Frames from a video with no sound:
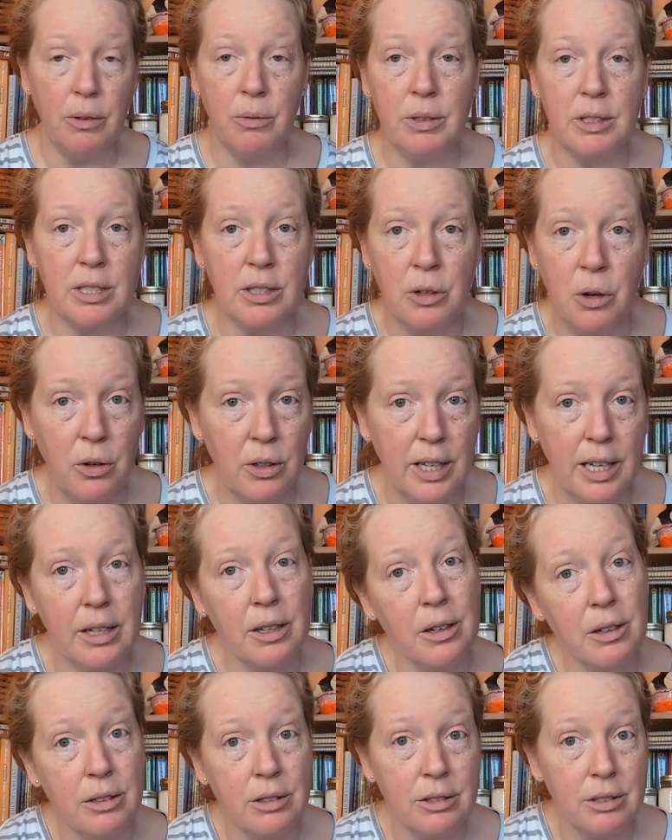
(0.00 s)
There was no
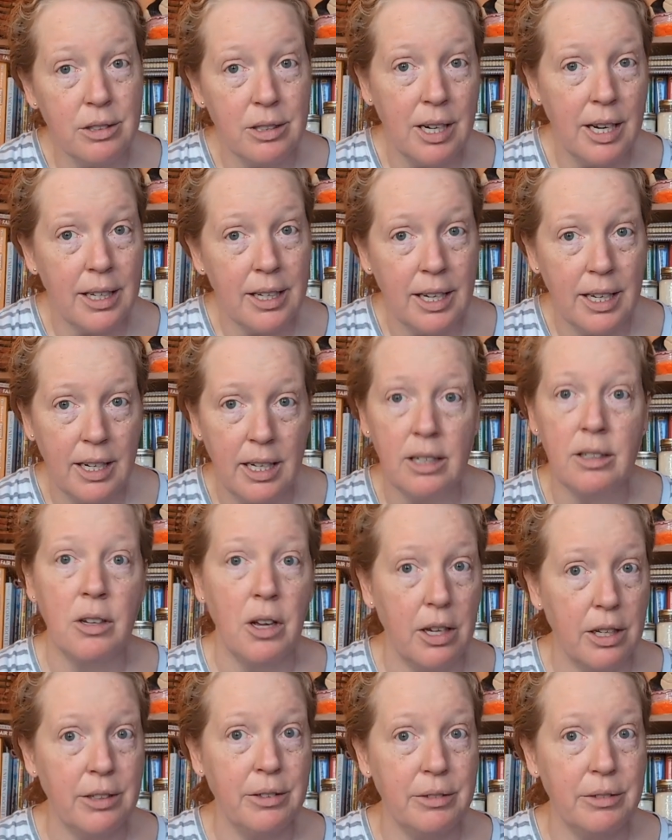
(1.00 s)
like, oh, should I get it?